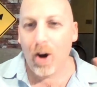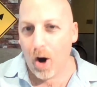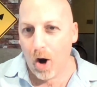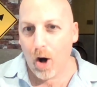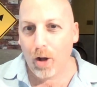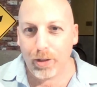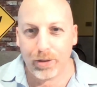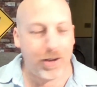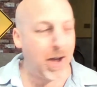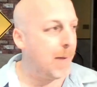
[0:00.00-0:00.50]

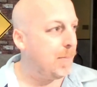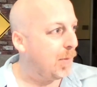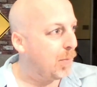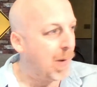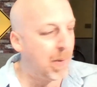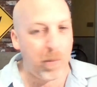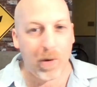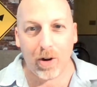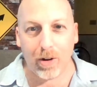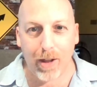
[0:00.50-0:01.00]
all the time. And
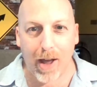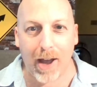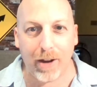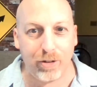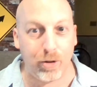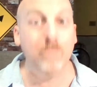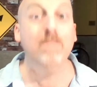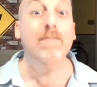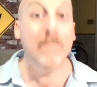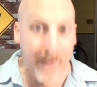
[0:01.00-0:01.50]
when we are lied
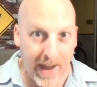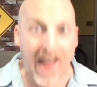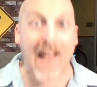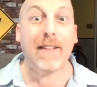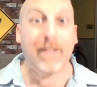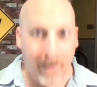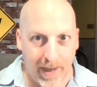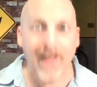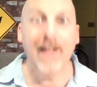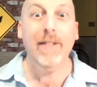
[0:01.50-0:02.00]
to,
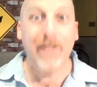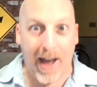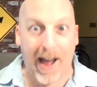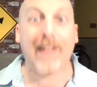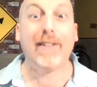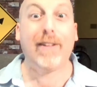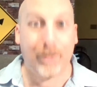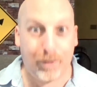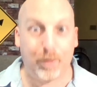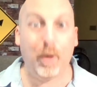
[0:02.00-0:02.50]
yes,
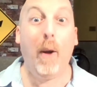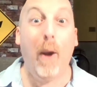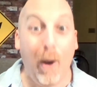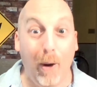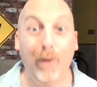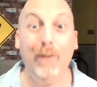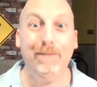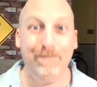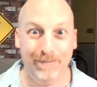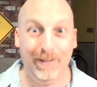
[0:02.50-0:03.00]
that's
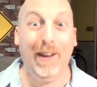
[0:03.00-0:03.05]
true.